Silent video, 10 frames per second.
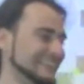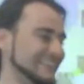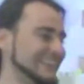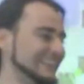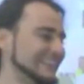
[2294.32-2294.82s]

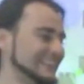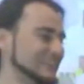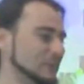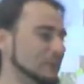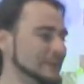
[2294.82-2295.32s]
well,
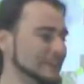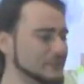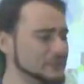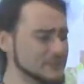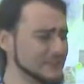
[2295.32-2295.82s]
total
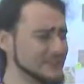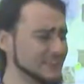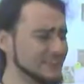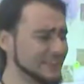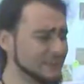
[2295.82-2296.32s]
users
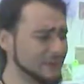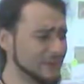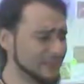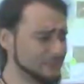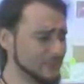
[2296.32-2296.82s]
I think we
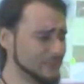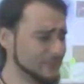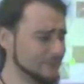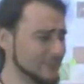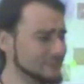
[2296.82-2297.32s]
have maybe
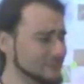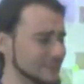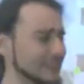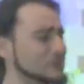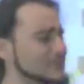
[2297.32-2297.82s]

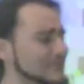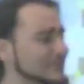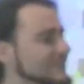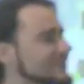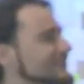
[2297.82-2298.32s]
5,000,